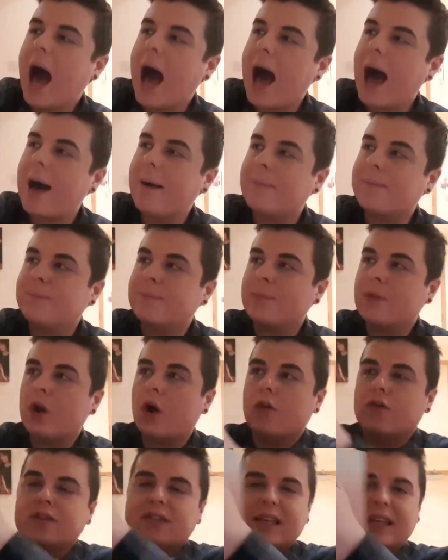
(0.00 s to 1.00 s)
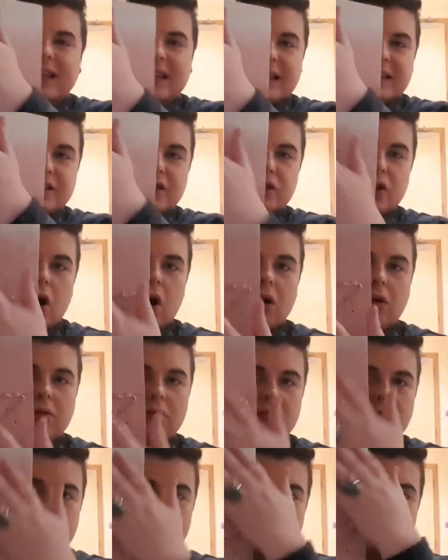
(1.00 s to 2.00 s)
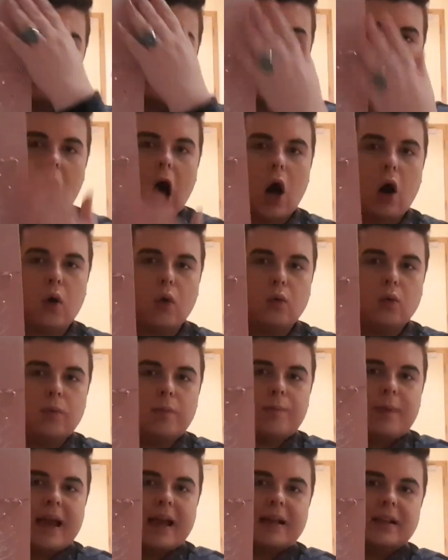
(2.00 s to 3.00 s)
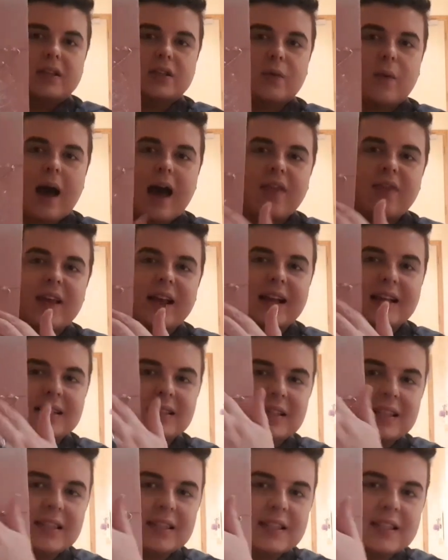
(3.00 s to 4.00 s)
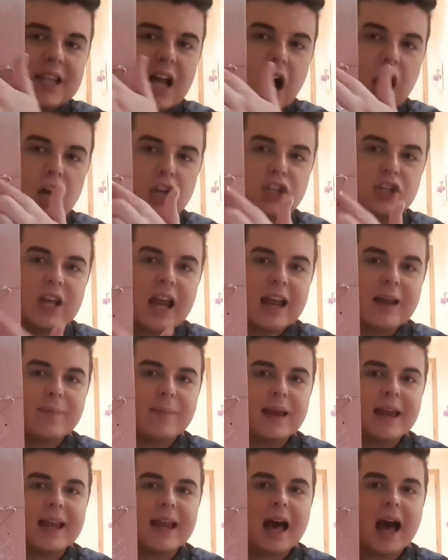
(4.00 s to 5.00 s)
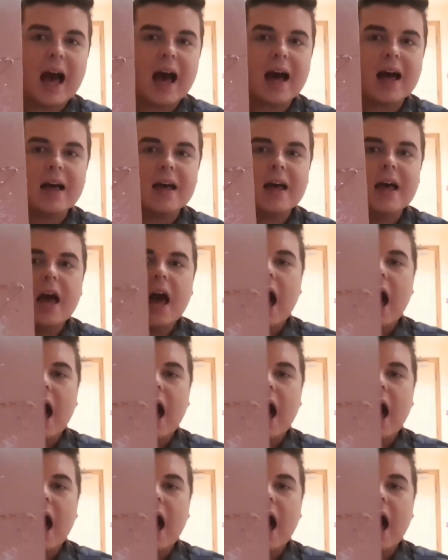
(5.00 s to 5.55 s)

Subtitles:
Obviously, it's not the whole big square thing. It's the star shape here.